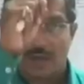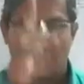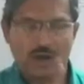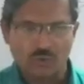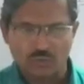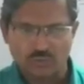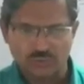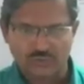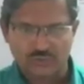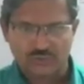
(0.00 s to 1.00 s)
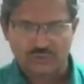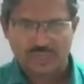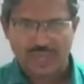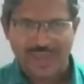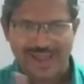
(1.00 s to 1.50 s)

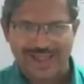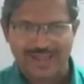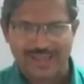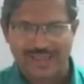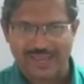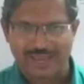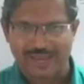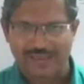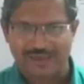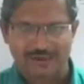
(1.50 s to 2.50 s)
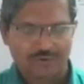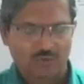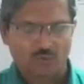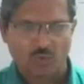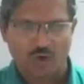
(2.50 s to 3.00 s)
house and
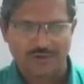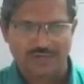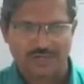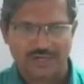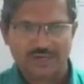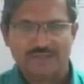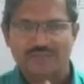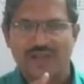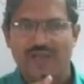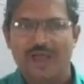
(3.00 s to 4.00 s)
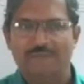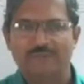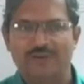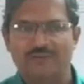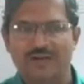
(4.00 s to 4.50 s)
air, water. Then
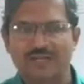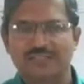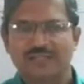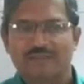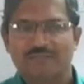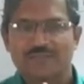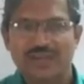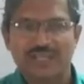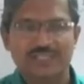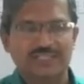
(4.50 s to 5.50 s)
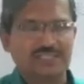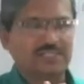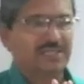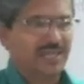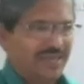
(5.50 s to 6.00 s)
afterwards there is
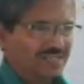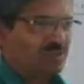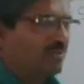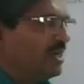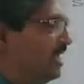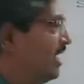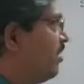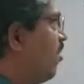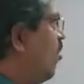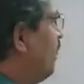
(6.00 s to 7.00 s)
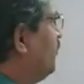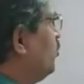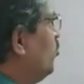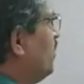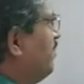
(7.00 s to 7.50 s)
next one need of
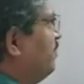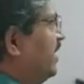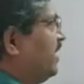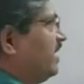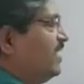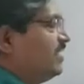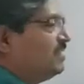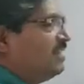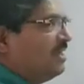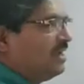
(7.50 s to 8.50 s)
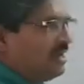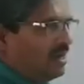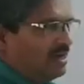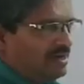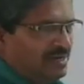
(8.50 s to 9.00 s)
human being is
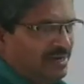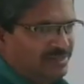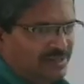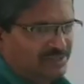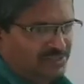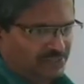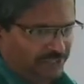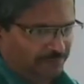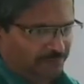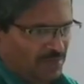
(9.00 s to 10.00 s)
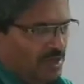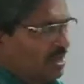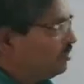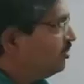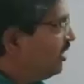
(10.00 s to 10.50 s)
current electricity.
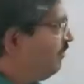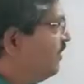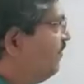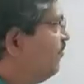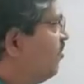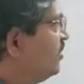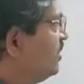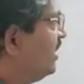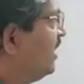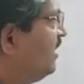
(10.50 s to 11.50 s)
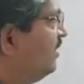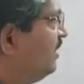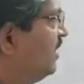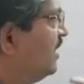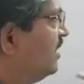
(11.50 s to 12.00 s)
So then before
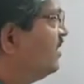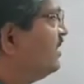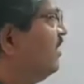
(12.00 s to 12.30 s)
seeing this